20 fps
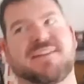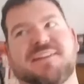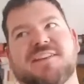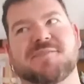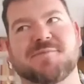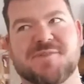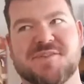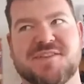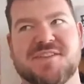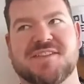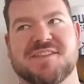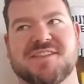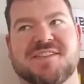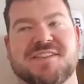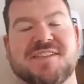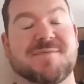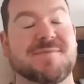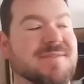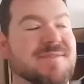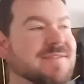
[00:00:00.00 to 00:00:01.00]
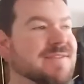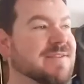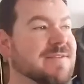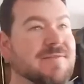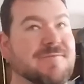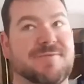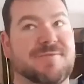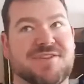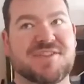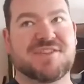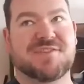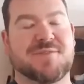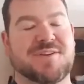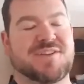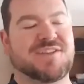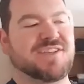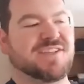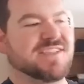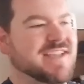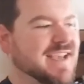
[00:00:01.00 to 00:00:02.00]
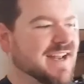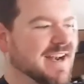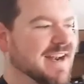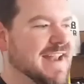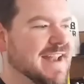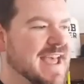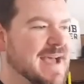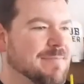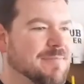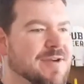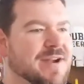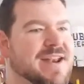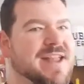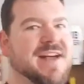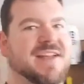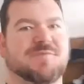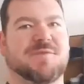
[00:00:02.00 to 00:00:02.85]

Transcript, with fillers: At least when she's asleep or when she's awake, she's taking a nap right now.